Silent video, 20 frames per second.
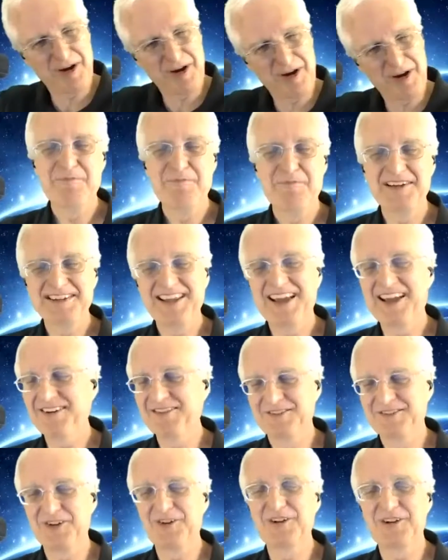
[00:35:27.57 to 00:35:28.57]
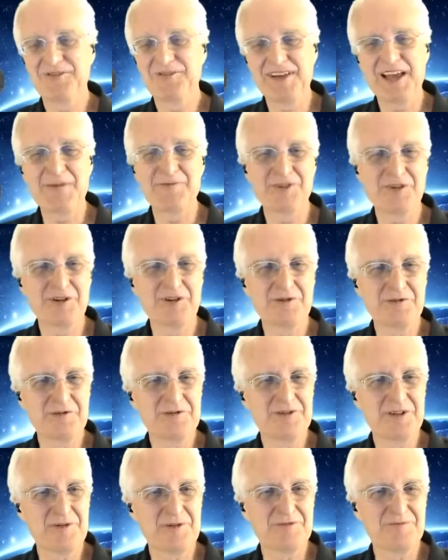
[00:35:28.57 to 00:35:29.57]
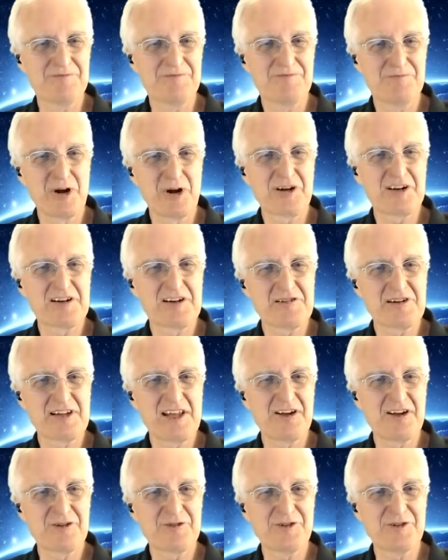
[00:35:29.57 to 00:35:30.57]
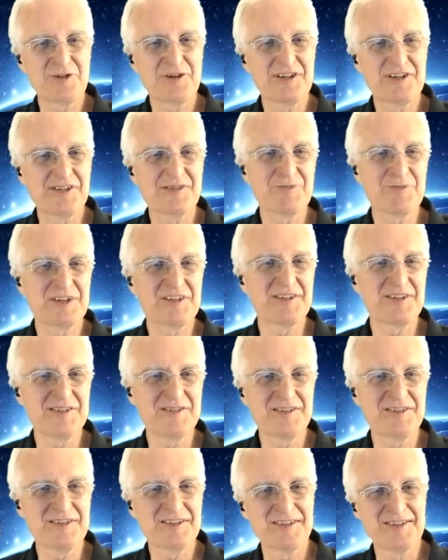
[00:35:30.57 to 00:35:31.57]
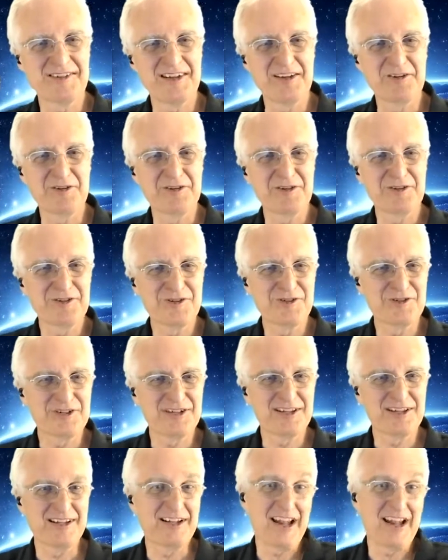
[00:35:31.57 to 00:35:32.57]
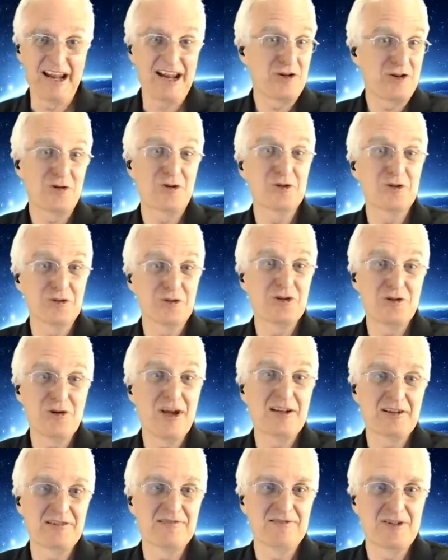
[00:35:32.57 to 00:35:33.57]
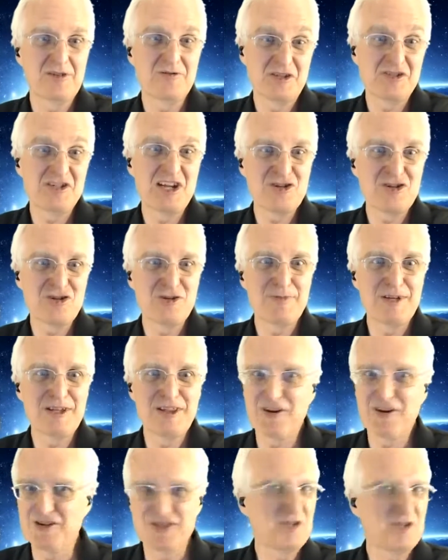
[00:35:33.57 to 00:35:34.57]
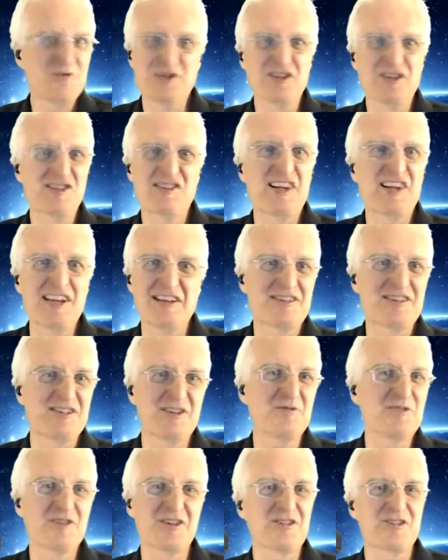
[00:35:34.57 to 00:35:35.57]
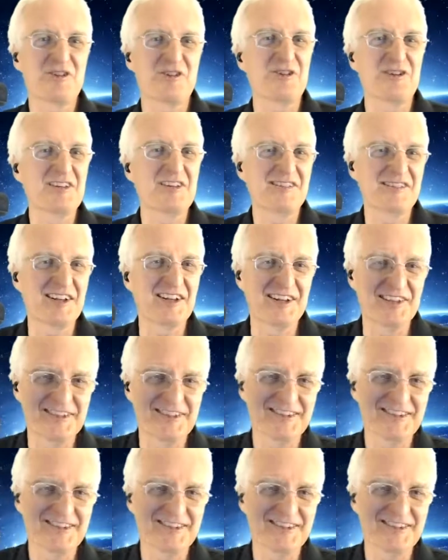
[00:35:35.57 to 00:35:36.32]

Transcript: But yeah, totally fab. So, mark it on your calendar and join us because I know you'll enjoy it. And I told her there was a chance you'd be there. And she was just psyched. She was just totally psyched.